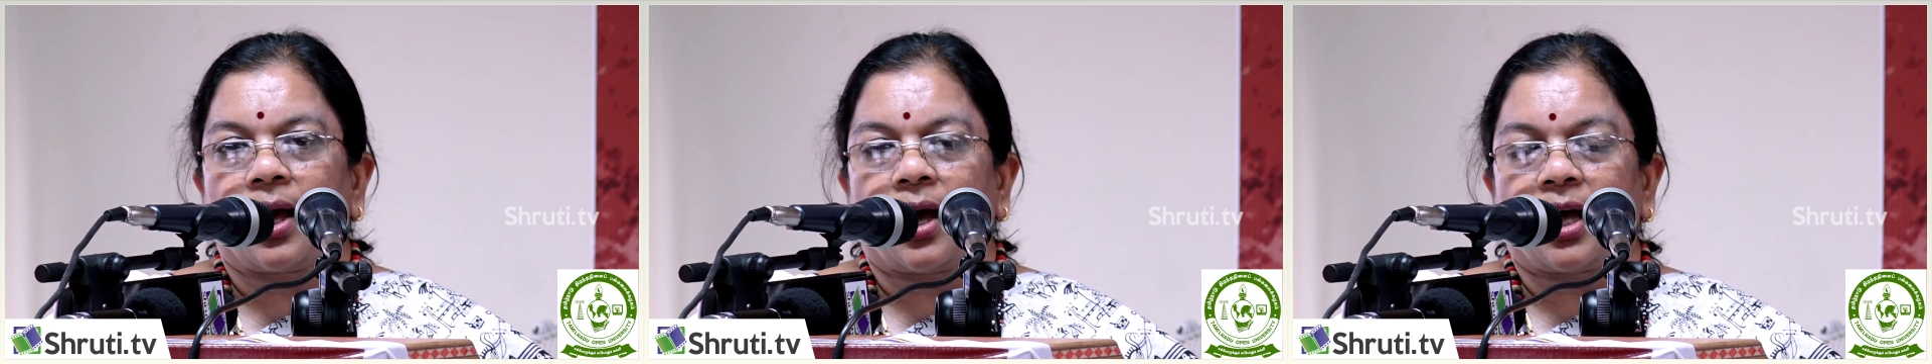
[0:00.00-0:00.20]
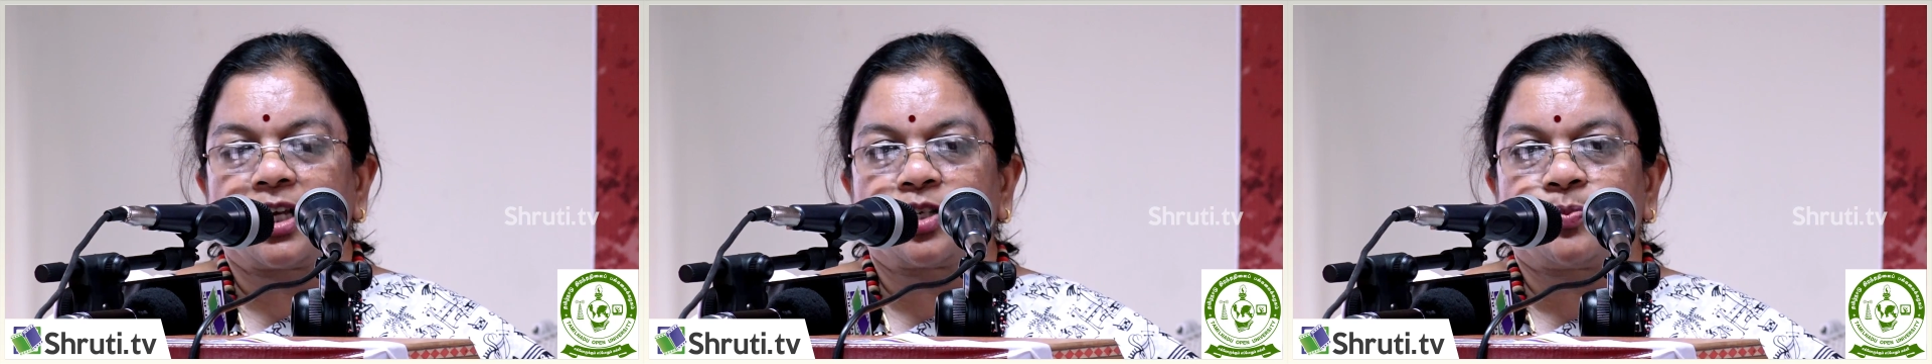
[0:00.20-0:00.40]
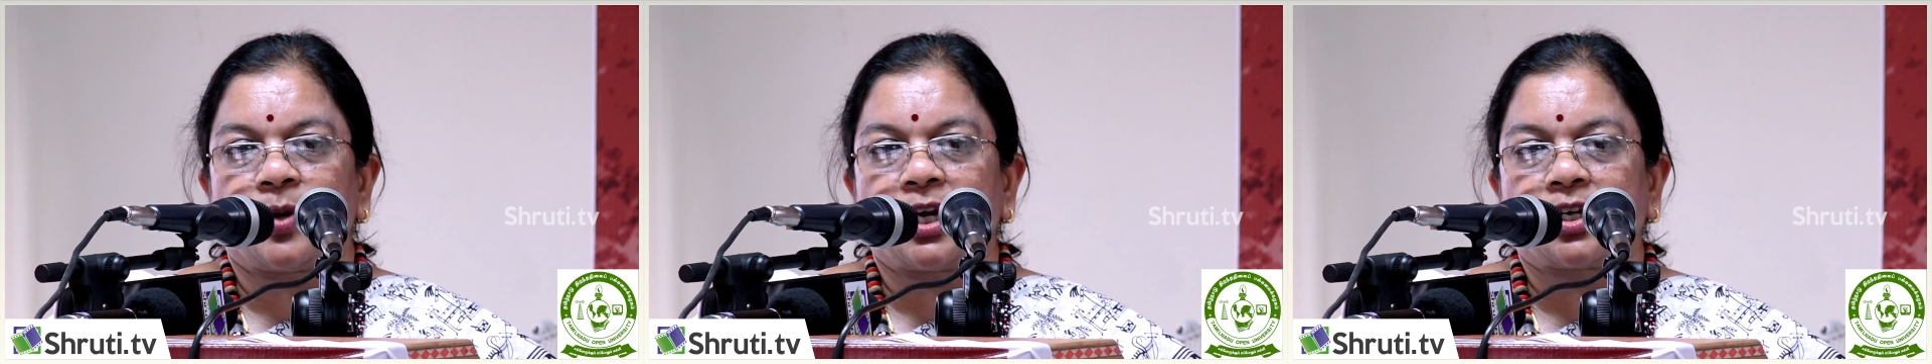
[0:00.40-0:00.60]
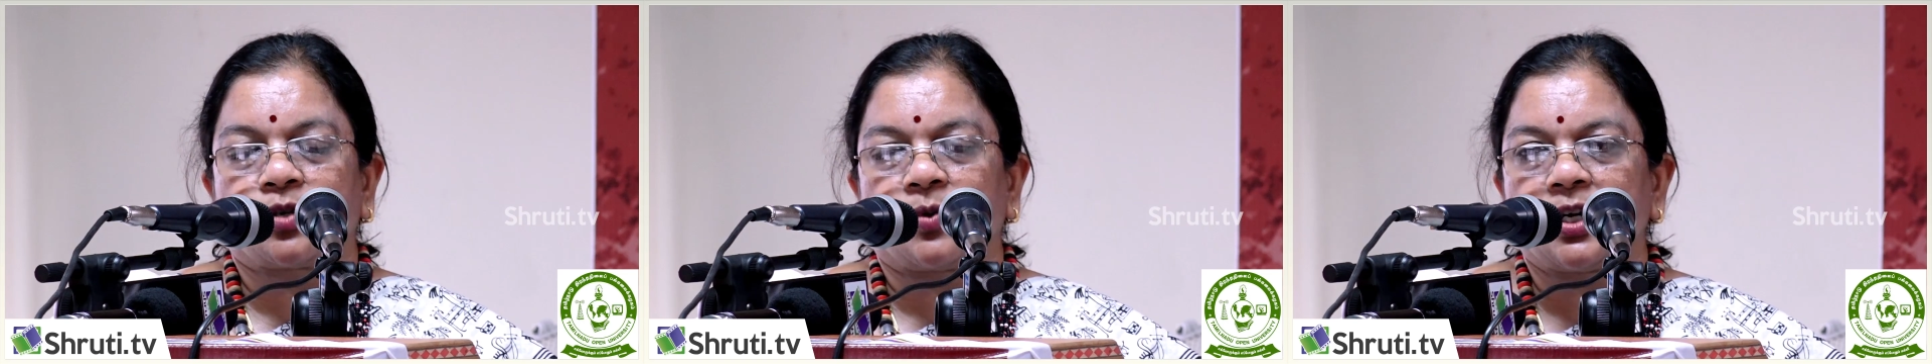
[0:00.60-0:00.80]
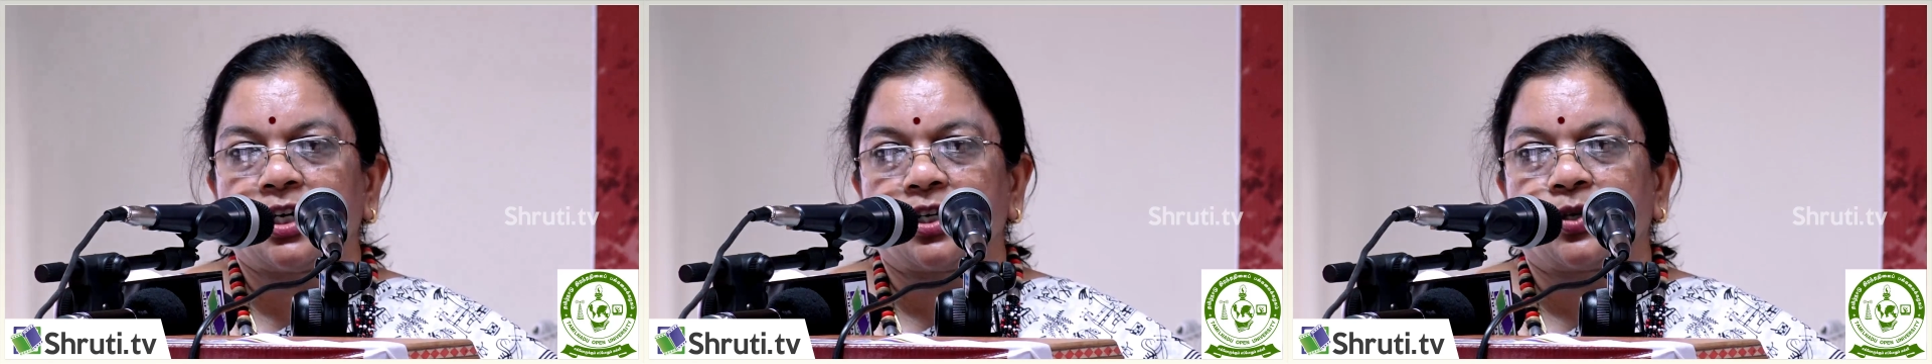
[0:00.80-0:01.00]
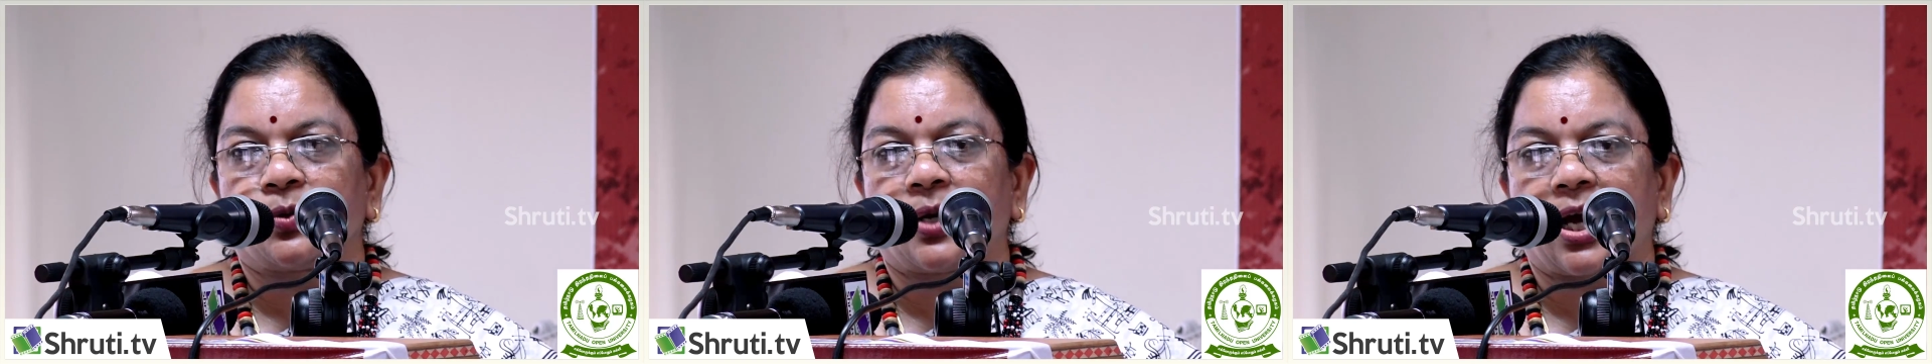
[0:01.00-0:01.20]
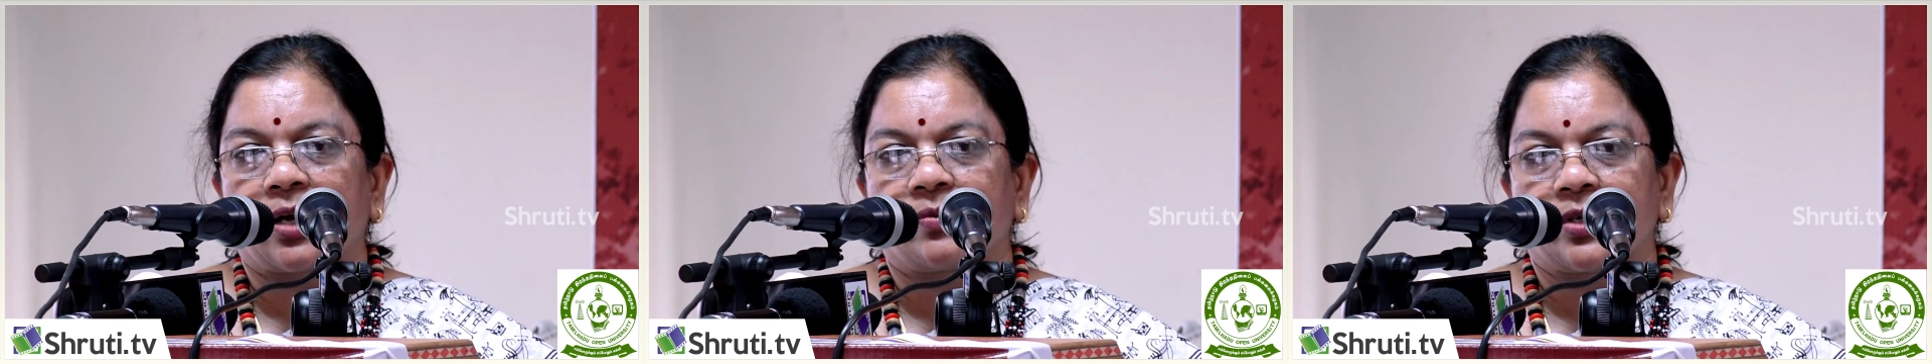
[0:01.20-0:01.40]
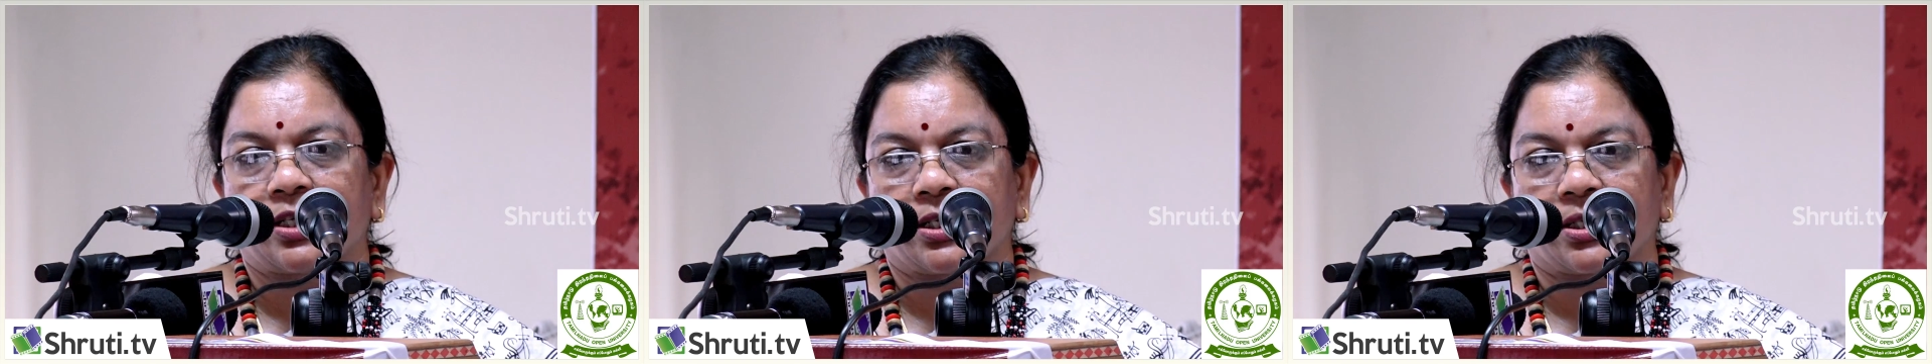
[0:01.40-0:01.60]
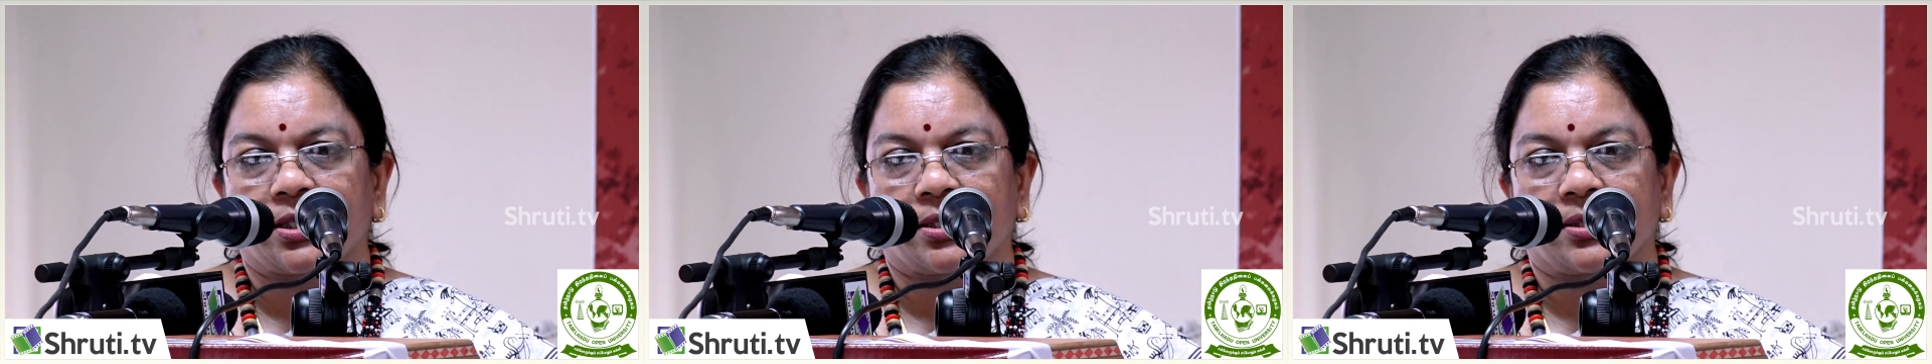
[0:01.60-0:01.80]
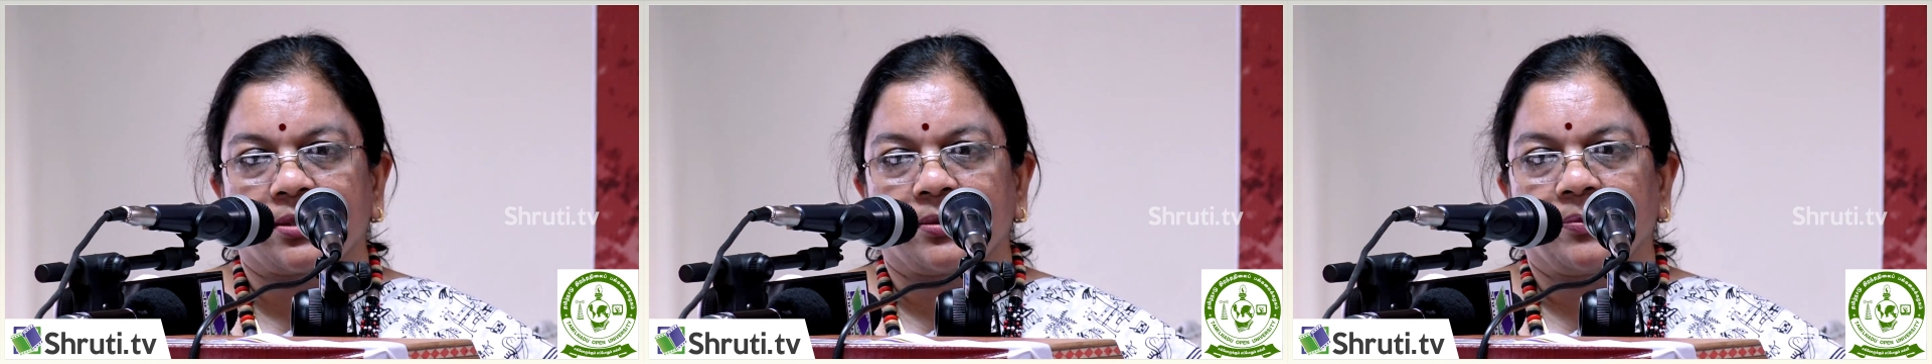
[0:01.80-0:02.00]
I speak 22
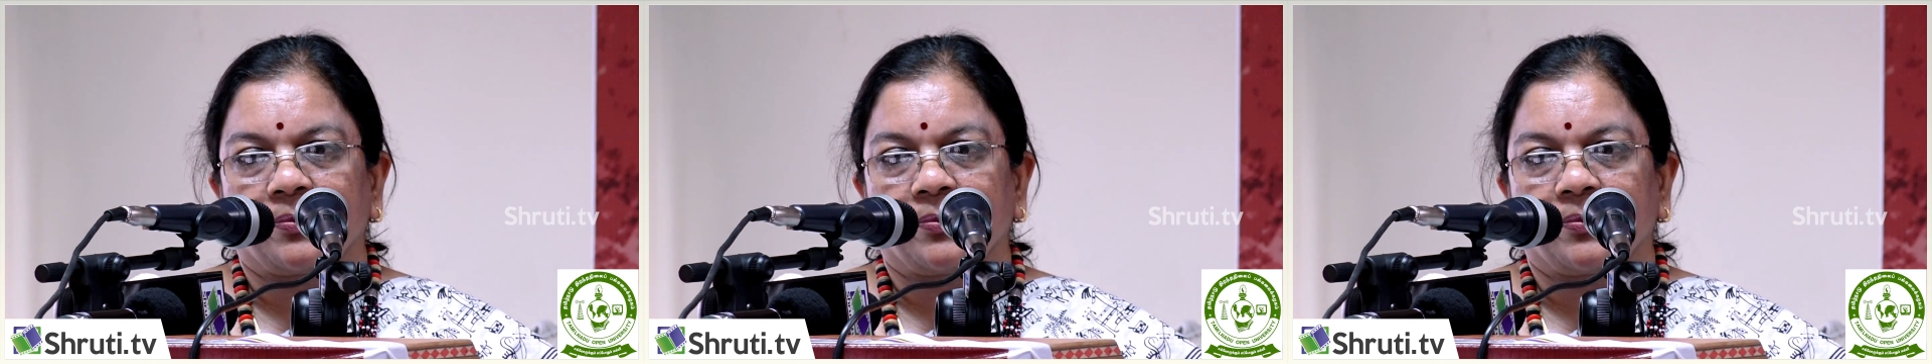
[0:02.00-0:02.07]
languages,